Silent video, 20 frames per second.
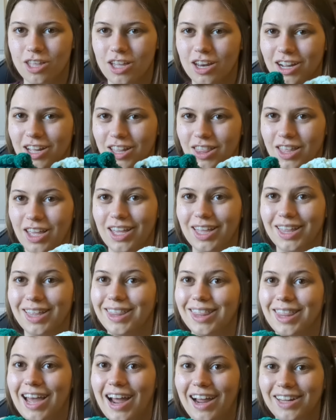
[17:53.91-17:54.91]
and I
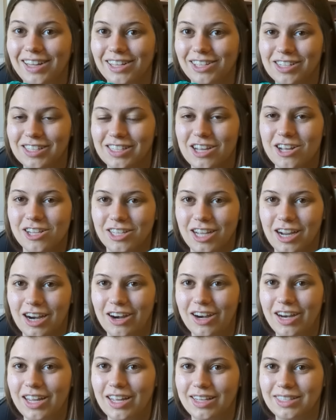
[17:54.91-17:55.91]
think that looks
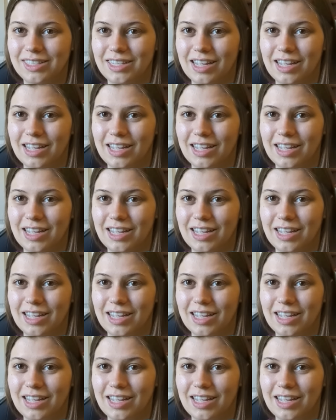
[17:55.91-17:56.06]
hilarious,